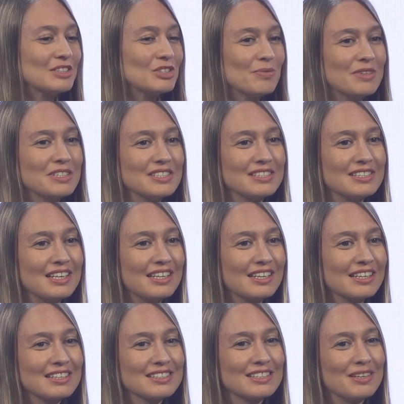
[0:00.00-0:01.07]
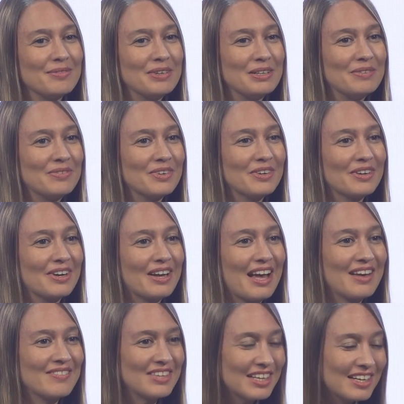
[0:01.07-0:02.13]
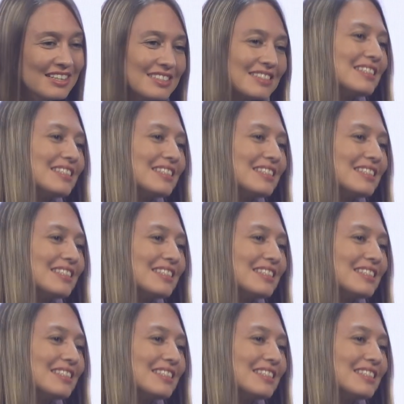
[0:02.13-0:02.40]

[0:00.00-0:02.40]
so much, Staking Summit, for having us.